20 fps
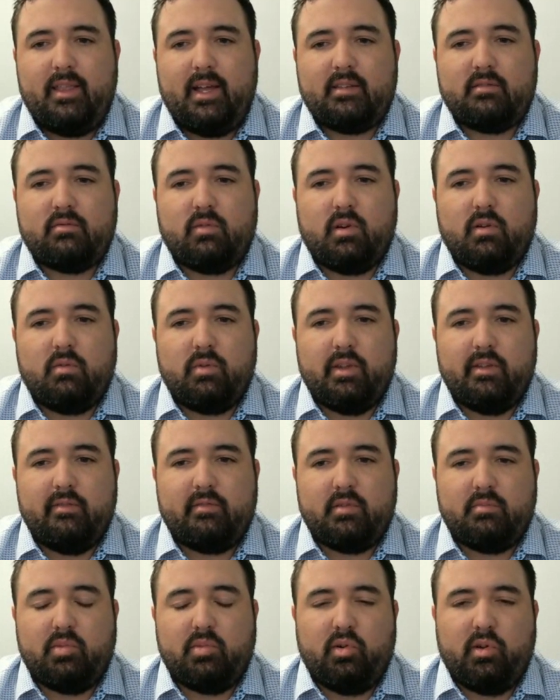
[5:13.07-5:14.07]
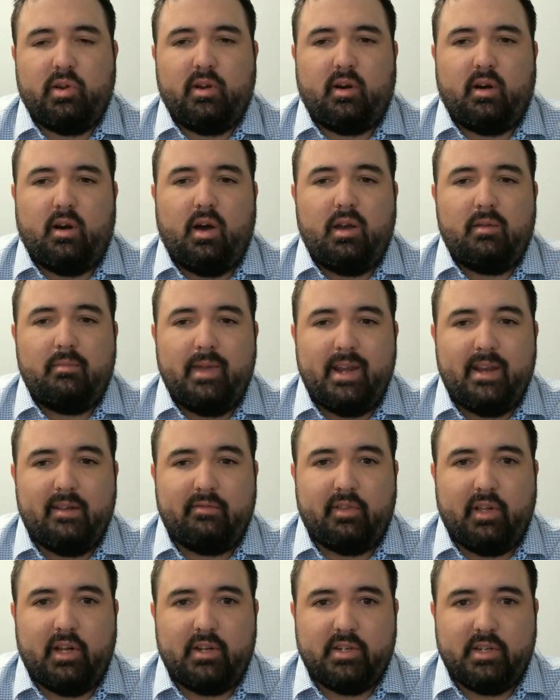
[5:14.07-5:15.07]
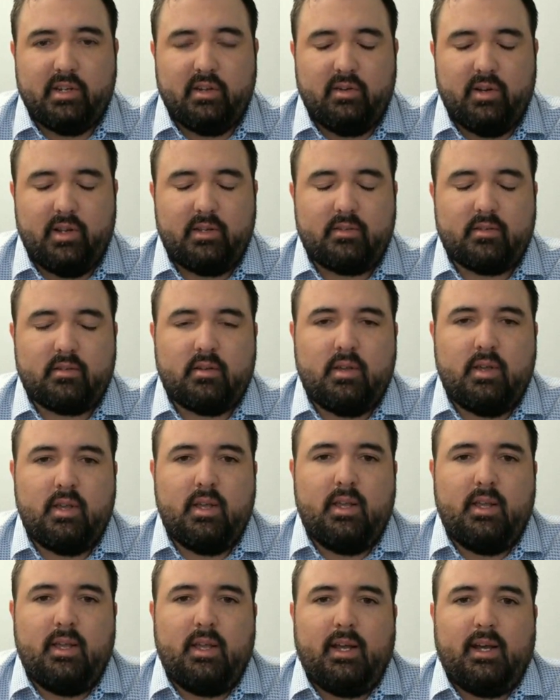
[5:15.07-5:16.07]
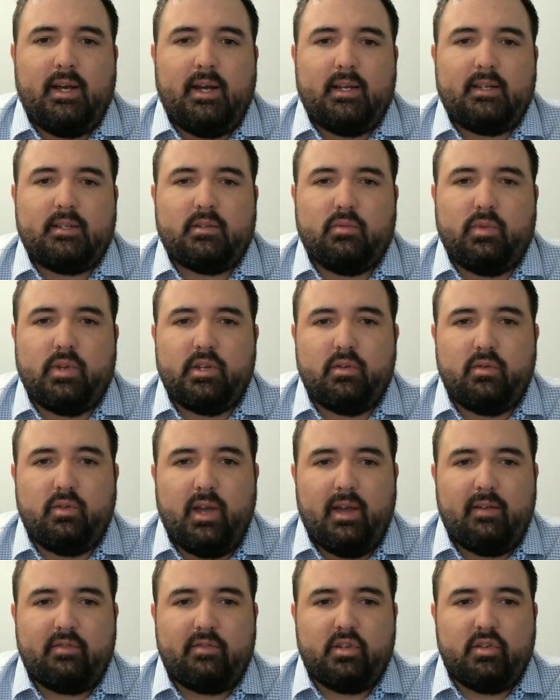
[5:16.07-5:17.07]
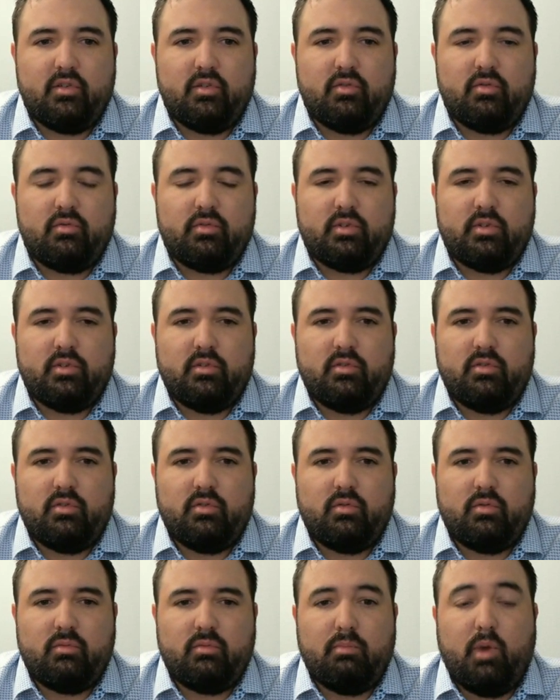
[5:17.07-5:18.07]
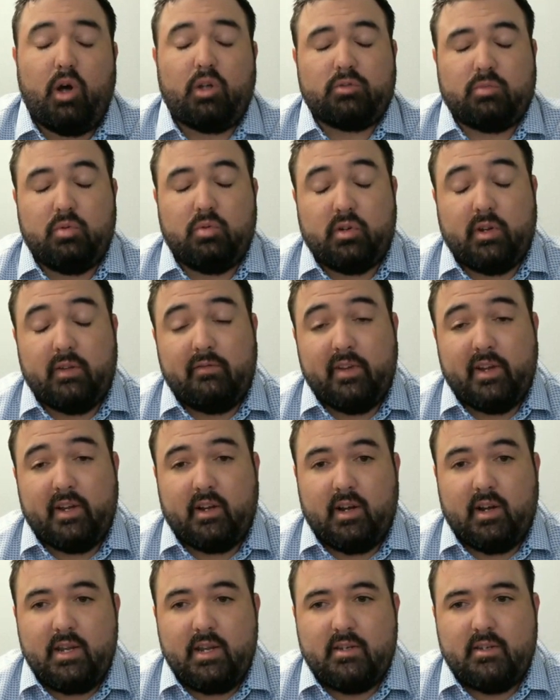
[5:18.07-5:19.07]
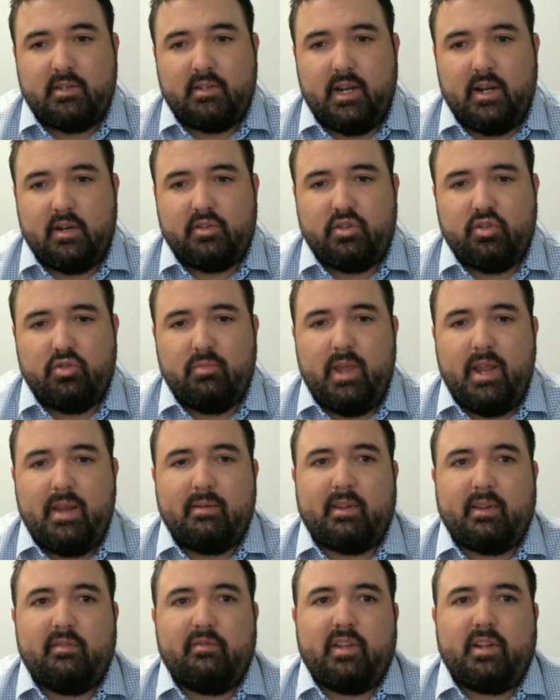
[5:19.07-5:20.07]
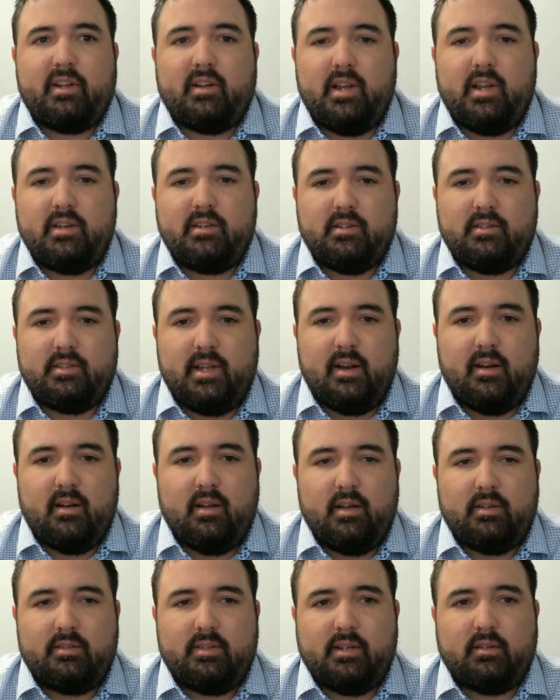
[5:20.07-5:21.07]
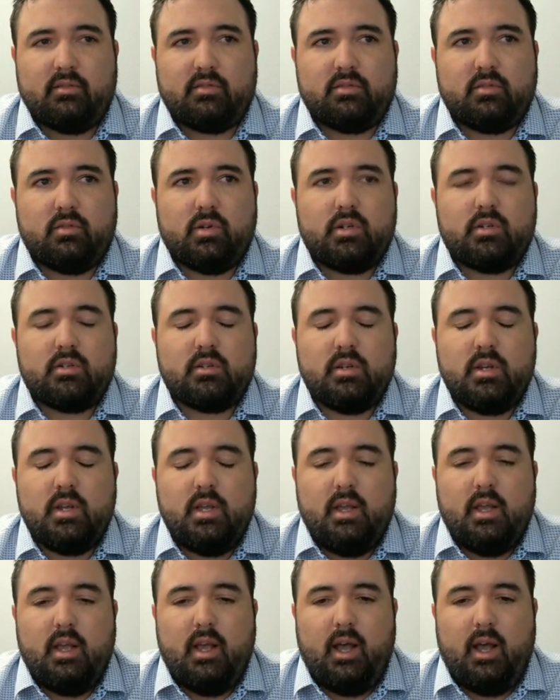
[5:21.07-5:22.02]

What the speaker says: that's where we've deployed our automated flushing units. So we do have two multiple configurations there, 2 main configurations there, a single source